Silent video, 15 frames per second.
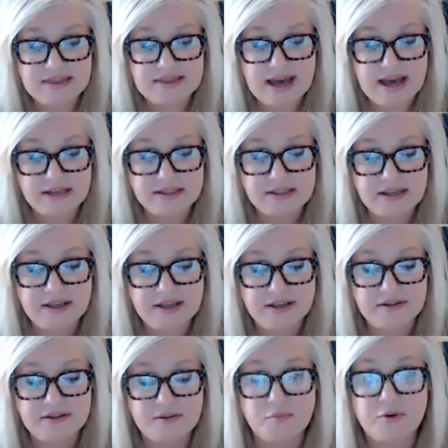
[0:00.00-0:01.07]

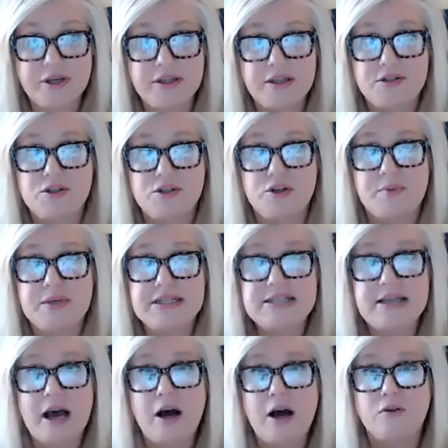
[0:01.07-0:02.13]
the breathing tube
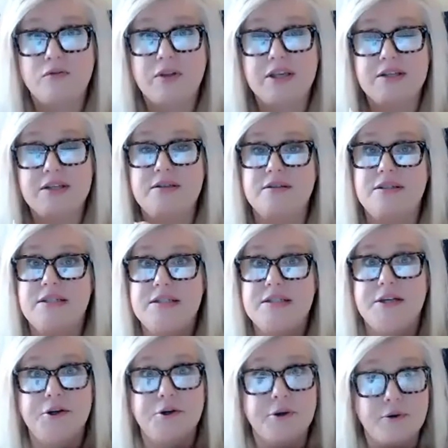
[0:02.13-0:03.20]
itself can
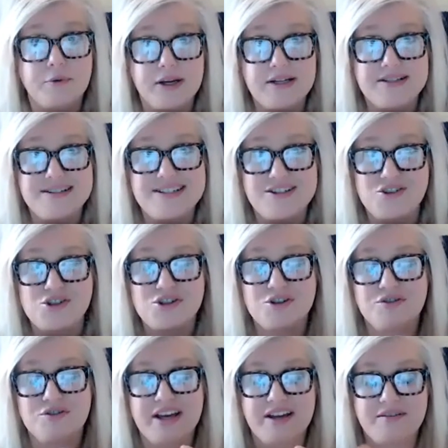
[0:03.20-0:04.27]
deteriorate
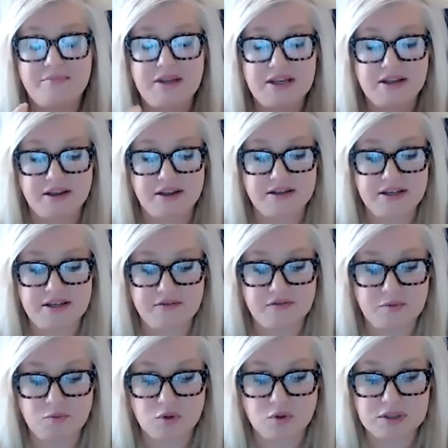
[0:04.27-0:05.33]
tissue and make it
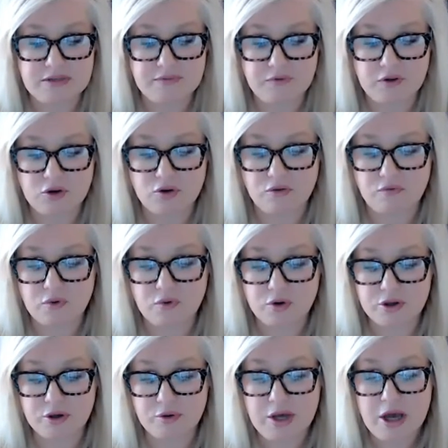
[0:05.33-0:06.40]
even more difficult for
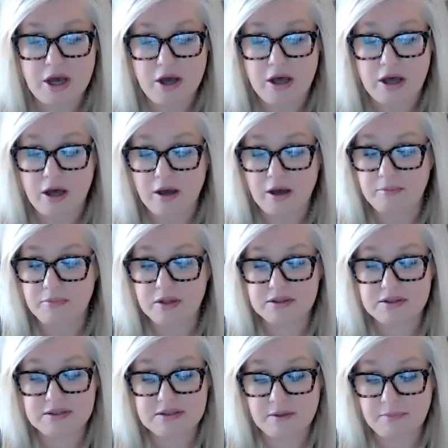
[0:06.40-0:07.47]
you.
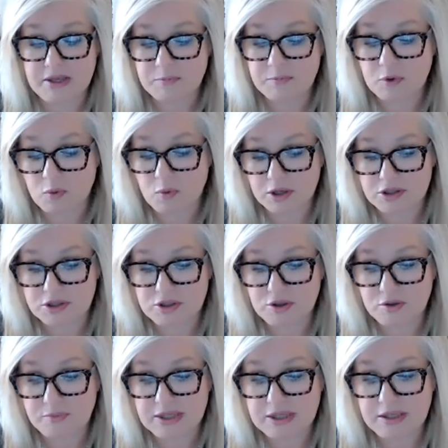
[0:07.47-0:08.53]
Some people want
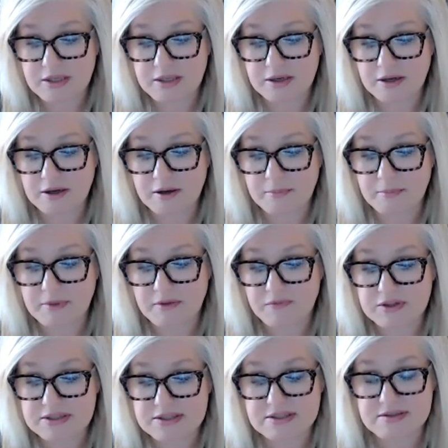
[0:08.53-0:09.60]
to be, if
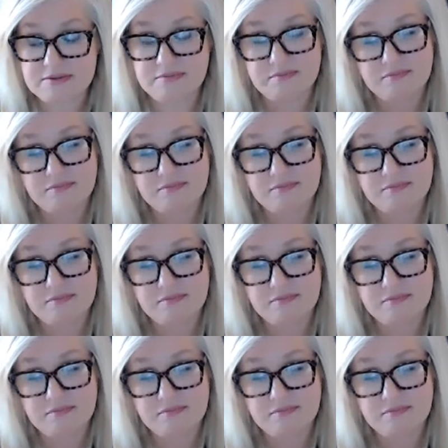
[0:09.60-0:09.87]
it's